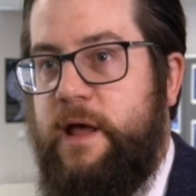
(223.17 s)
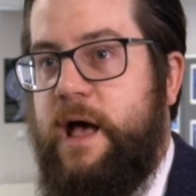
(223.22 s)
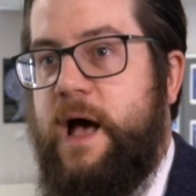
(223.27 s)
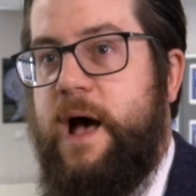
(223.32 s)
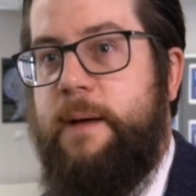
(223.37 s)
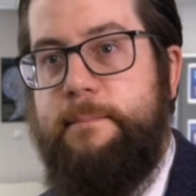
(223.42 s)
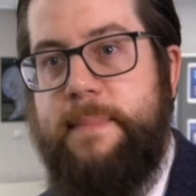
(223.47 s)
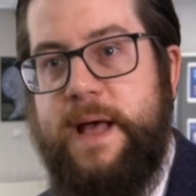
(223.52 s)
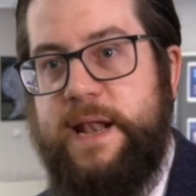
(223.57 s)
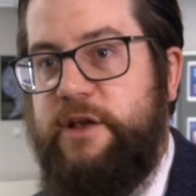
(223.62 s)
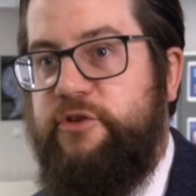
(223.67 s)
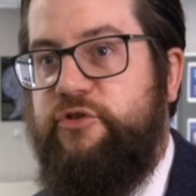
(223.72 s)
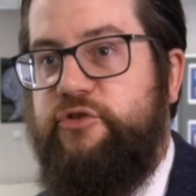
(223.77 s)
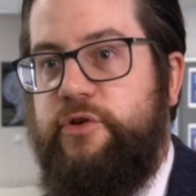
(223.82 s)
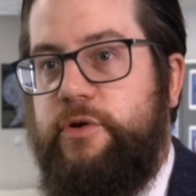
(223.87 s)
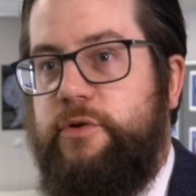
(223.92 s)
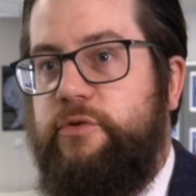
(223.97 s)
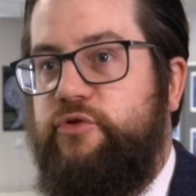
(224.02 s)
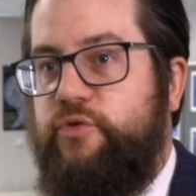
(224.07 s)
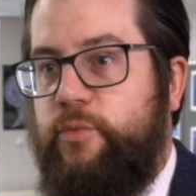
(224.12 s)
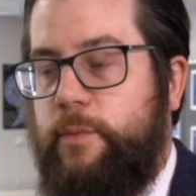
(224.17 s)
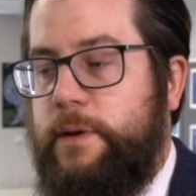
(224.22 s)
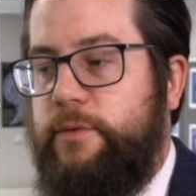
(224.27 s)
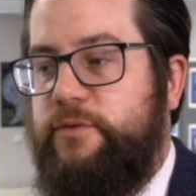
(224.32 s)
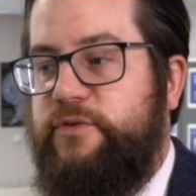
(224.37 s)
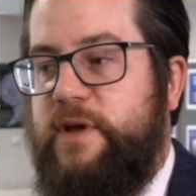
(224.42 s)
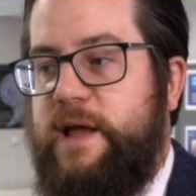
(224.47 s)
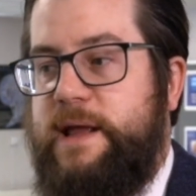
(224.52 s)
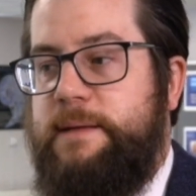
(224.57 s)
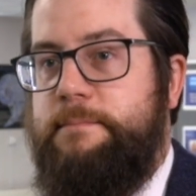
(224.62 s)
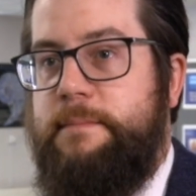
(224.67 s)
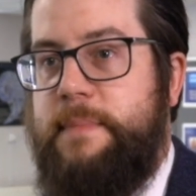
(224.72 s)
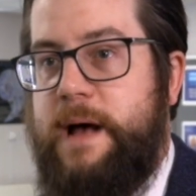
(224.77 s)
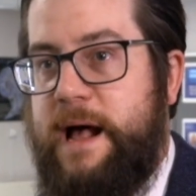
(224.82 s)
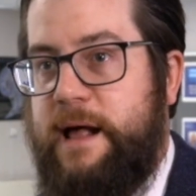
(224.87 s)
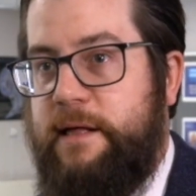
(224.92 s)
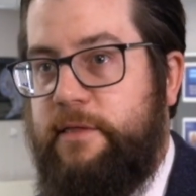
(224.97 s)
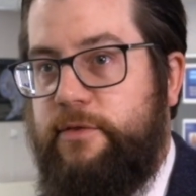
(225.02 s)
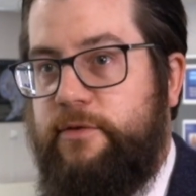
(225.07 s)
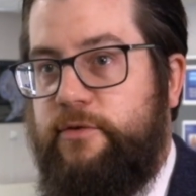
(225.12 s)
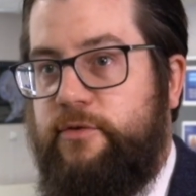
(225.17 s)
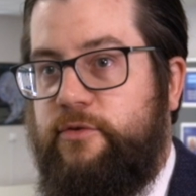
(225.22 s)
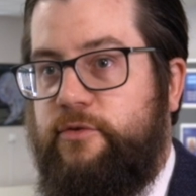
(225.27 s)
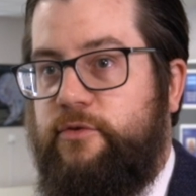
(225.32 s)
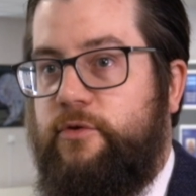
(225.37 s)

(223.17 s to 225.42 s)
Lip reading: and many students will take maths